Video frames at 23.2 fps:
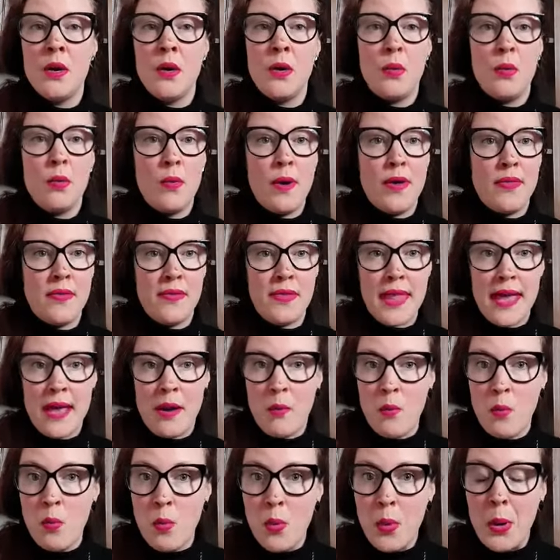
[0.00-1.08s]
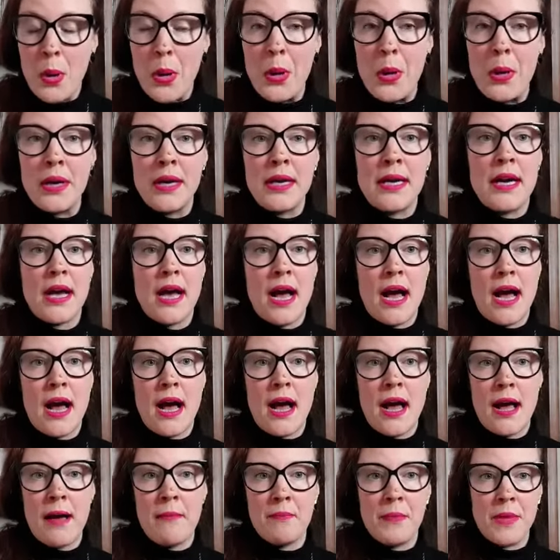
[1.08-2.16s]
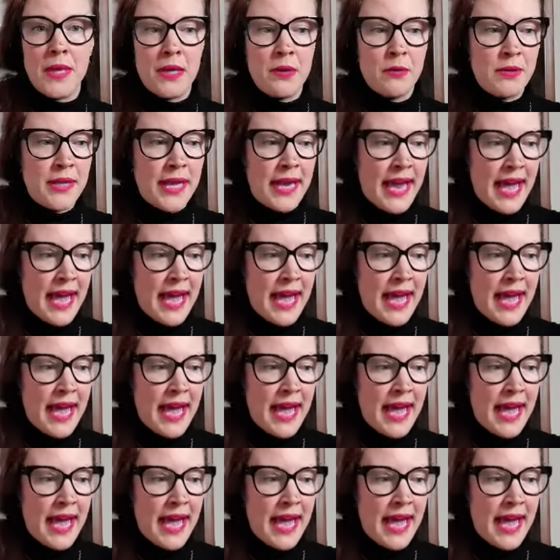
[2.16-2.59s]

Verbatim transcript: with their work. Um, you know, they